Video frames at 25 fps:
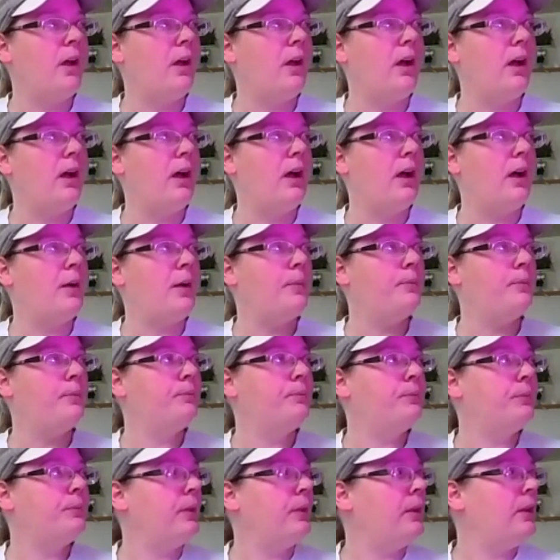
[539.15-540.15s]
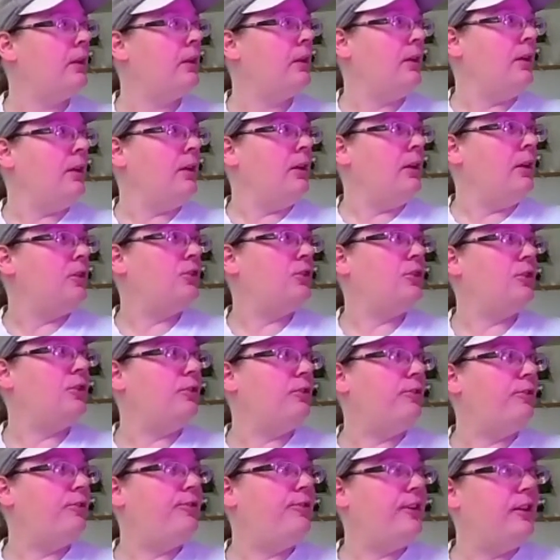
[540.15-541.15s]
to
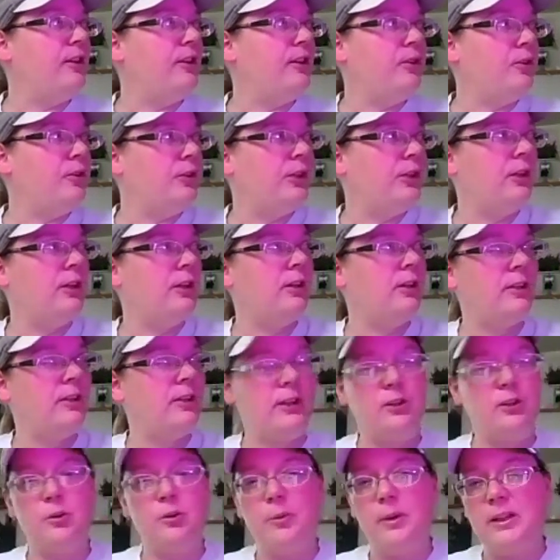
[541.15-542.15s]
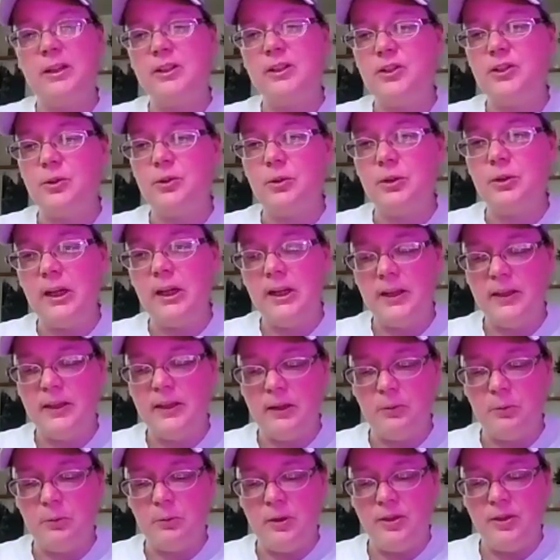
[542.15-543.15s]
the field that nobody's doing
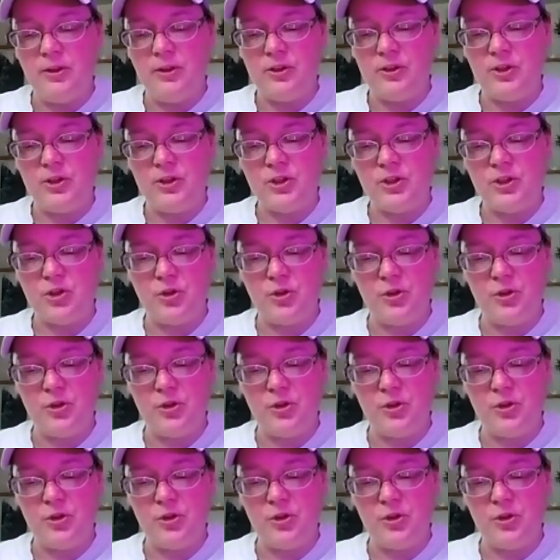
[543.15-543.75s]
anything with, it's just